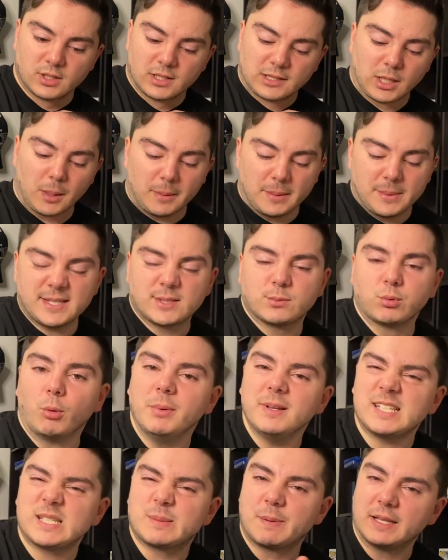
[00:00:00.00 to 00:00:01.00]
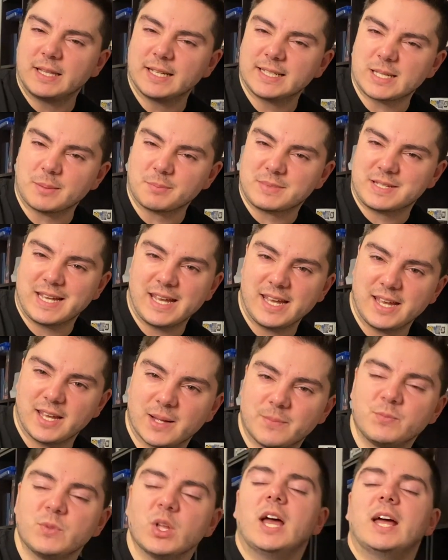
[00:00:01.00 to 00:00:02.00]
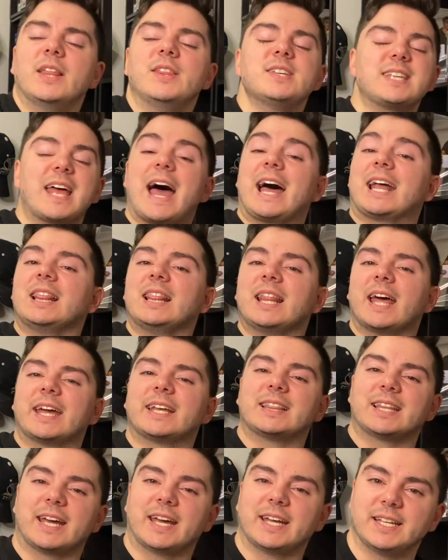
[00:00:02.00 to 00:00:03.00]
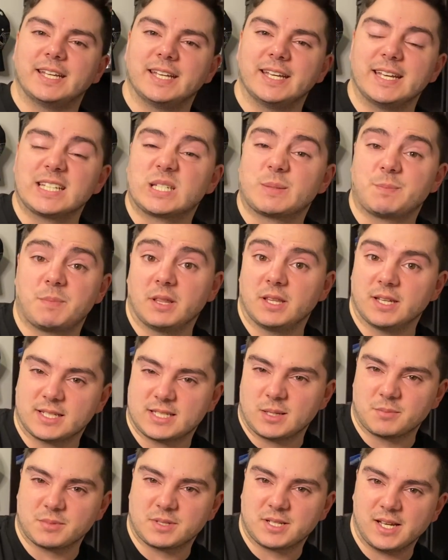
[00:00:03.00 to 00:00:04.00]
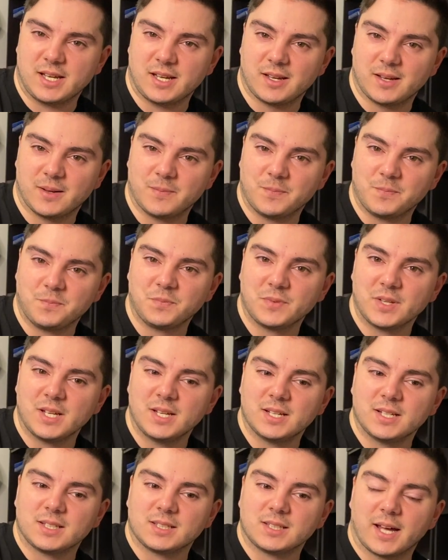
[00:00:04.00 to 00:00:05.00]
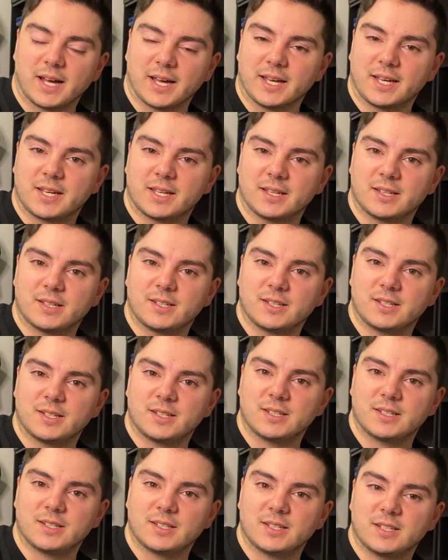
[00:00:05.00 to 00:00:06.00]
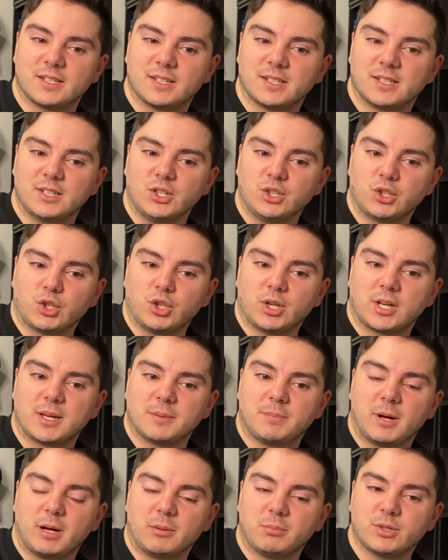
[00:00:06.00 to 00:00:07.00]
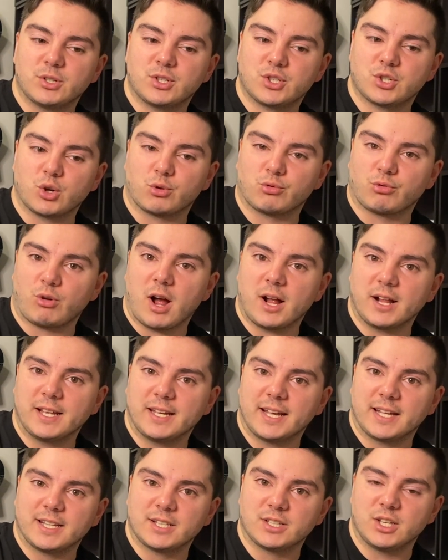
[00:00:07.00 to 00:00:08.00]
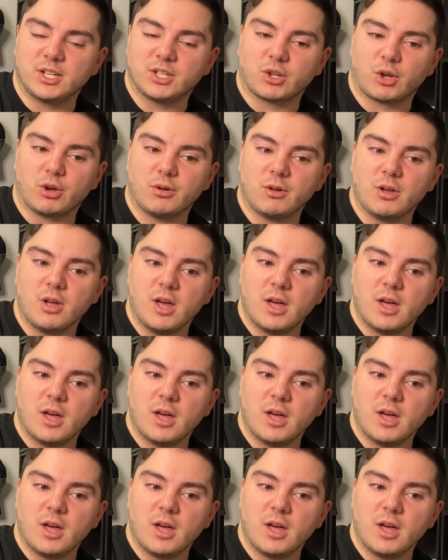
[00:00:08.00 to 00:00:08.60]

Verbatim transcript: No, but this woman's spilling some tea. This Adelaide lady is spilling some tea. Like, you know, you can publish your writing and, you know,